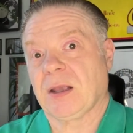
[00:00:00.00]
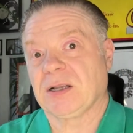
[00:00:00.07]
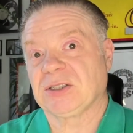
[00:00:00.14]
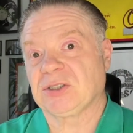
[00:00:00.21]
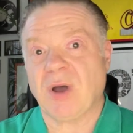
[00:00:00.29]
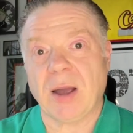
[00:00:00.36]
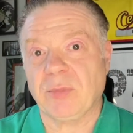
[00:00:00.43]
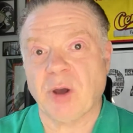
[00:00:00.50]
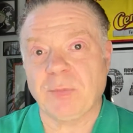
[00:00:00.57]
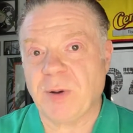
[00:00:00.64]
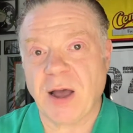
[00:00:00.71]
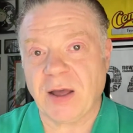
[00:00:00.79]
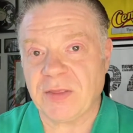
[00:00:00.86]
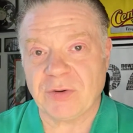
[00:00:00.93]
So I'm not
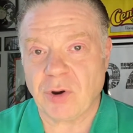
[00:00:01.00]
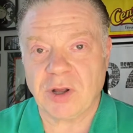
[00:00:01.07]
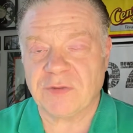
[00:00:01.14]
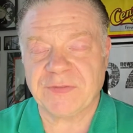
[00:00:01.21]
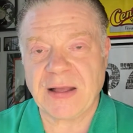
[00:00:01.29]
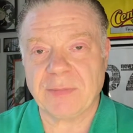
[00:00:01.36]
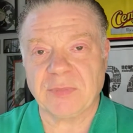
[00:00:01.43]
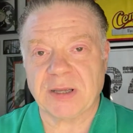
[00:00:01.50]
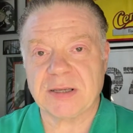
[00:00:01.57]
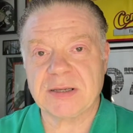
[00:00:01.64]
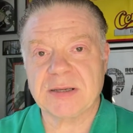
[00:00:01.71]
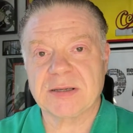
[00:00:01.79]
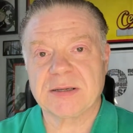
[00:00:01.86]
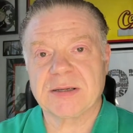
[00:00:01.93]
part of the royal
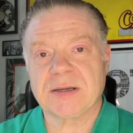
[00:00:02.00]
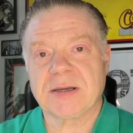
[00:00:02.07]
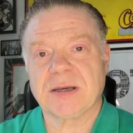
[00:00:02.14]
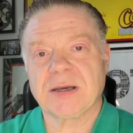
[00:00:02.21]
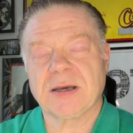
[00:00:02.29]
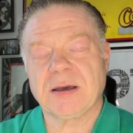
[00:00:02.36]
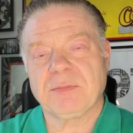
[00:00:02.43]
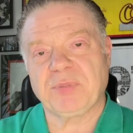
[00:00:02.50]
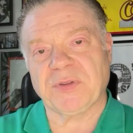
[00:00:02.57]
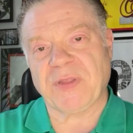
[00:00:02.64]
family, But